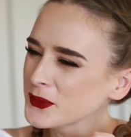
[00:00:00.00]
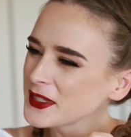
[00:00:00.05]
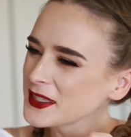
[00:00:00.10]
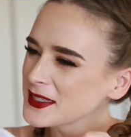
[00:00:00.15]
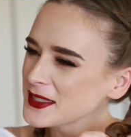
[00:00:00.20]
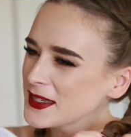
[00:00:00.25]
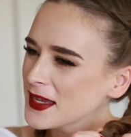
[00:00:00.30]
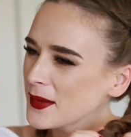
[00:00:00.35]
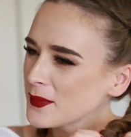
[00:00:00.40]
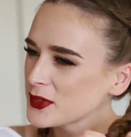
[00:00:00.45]

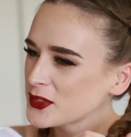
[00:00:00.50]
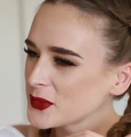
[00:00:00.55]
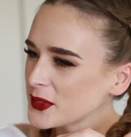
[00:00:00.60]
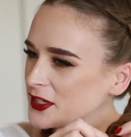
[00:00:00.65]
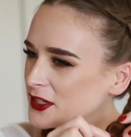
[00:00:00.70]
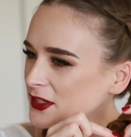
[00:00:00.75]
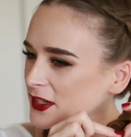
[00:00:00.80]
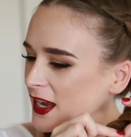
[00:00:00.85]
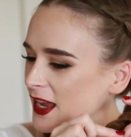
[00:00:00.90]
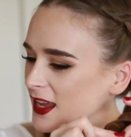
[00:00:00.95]
squeezing it
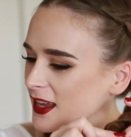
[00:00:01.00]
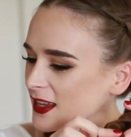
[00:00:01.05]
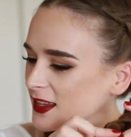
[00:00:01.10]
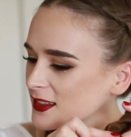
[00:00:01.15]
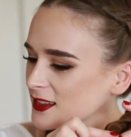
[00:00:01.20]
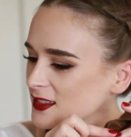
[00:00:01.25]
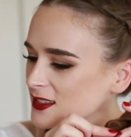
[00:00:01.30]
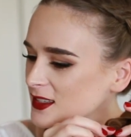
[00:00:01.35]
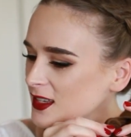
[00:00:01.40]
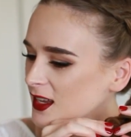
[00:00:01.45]
between your
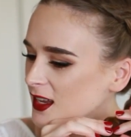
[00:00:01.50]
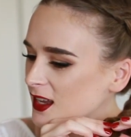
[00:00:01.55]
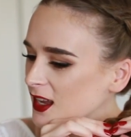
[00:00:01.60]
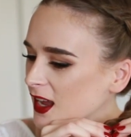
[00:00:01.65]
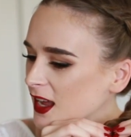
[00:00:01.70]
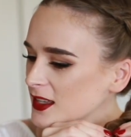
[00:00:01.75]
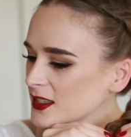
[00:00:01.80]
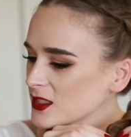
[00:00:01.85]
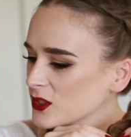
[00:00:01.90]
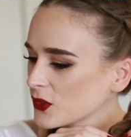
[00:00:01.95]
hands
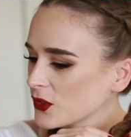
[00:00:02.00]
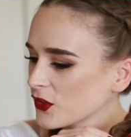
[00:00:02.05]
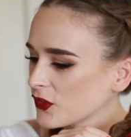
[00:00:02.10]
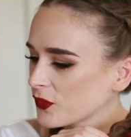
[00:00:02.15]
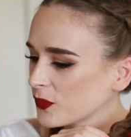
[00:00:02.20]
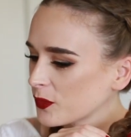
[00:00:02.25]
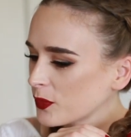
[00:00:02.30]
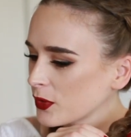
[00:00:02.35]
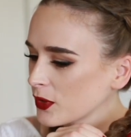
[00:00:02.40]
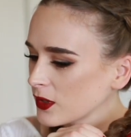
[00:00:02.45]
and sort of
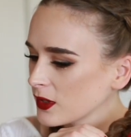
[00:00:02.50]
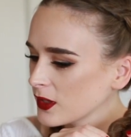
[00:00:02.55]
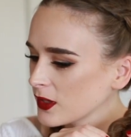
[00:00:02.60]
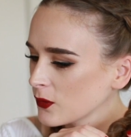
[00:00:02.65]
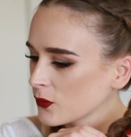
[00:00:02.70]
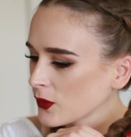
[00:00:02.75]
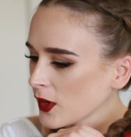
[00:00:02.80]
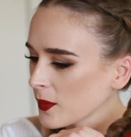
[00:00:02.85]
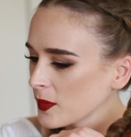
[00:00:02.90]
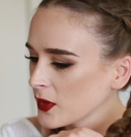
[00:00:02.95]

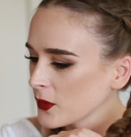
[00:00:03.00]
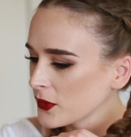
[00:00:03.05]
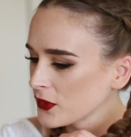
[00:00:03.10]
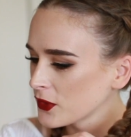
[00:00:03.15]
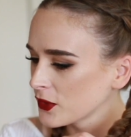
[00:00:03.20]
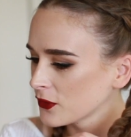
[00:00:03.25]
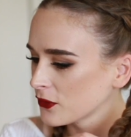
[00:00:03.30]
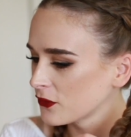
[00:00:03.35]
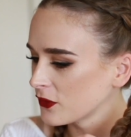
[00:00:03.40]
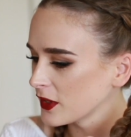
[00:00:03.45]
pulling, rubbing
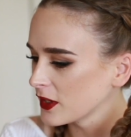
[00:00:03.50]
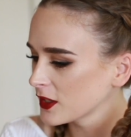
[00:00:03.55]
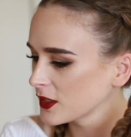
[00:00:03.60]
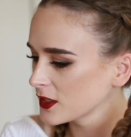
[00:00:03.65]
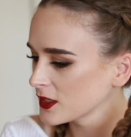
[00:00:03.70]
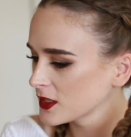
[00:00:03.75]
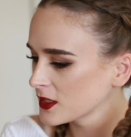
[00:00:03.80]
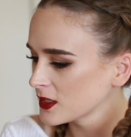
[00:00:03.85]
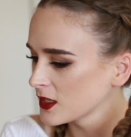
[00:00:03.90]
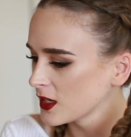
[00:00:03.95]
with your
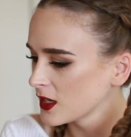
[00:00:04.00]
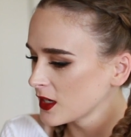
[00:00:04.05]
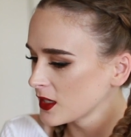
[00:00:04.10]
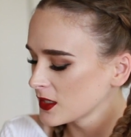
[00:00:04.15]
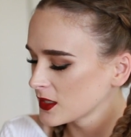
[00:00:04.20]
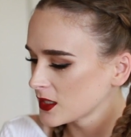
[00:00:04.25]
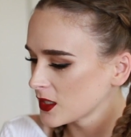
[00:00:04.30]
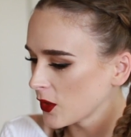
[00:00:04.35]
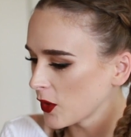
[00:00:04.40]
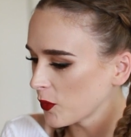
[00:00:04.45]
fingers
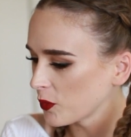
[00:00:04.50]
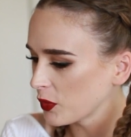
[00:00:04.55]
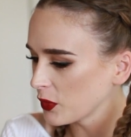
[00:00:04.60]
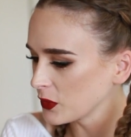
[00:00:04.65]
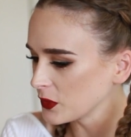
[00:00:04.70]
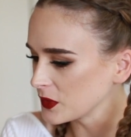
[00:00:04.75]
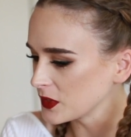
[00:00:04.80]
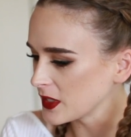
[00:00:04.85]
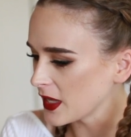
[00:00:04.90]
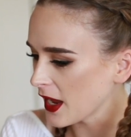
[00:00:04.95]
so it
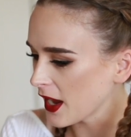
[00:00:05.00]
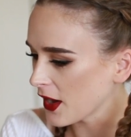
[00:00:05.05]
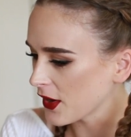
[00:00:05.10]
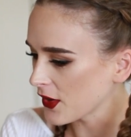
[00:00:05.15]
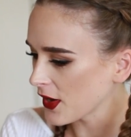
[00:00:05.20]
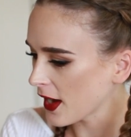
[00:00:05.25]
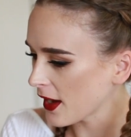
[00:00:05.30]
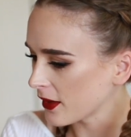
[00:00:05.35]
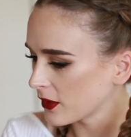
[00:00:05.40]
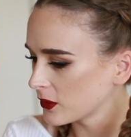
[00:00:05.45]
pulls the
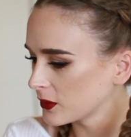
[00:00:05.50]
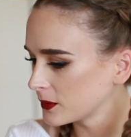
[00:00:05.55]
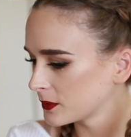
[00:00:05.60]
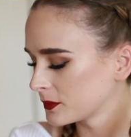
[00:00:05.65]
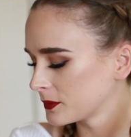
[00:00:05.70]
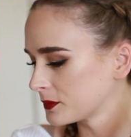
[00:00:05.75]
hair out.